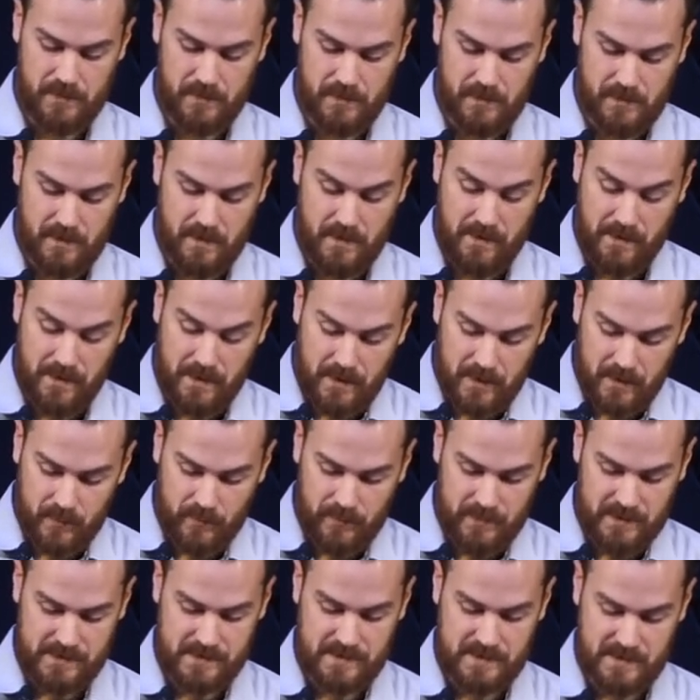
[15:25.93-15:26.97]
them,
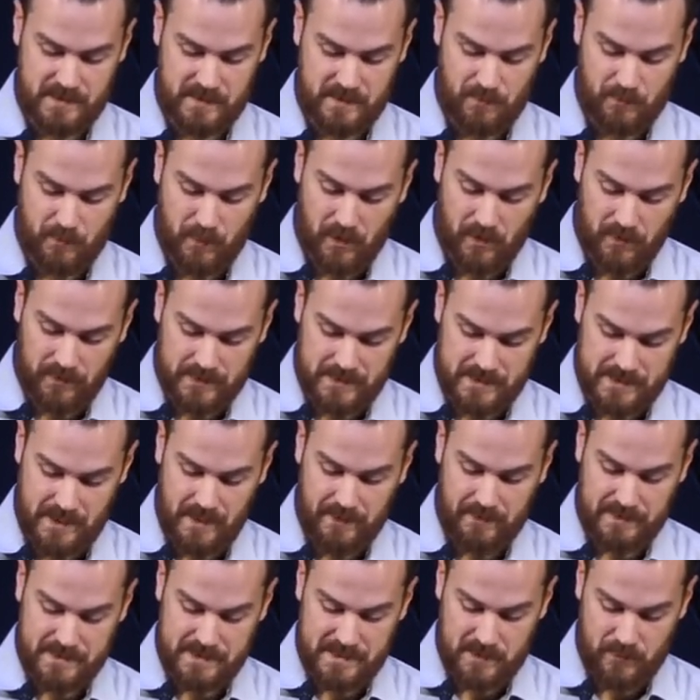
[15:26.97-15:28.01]
this is Paul and
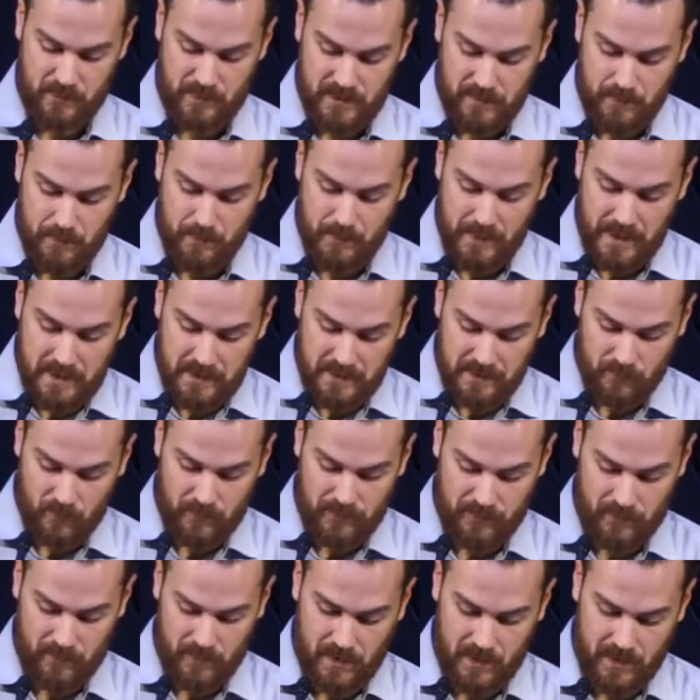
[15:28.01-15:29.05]
Silas, to be beaten
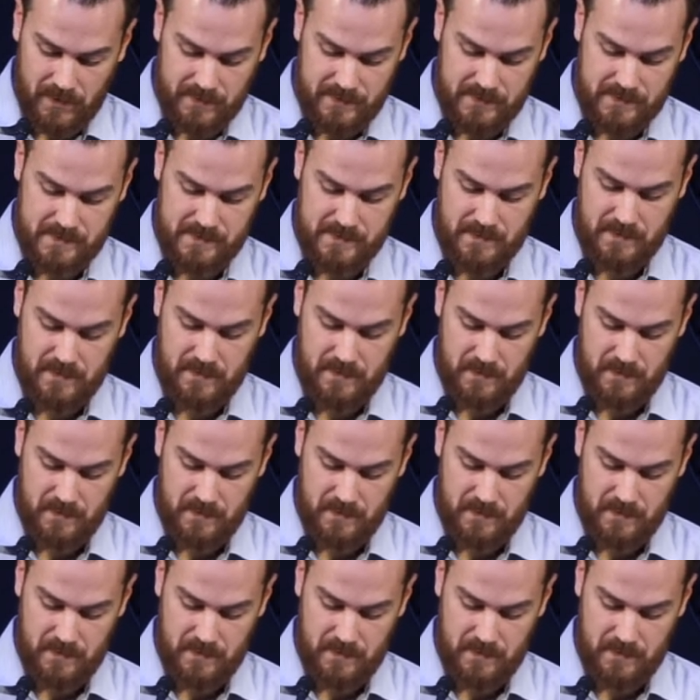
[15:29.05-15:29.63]
with rods.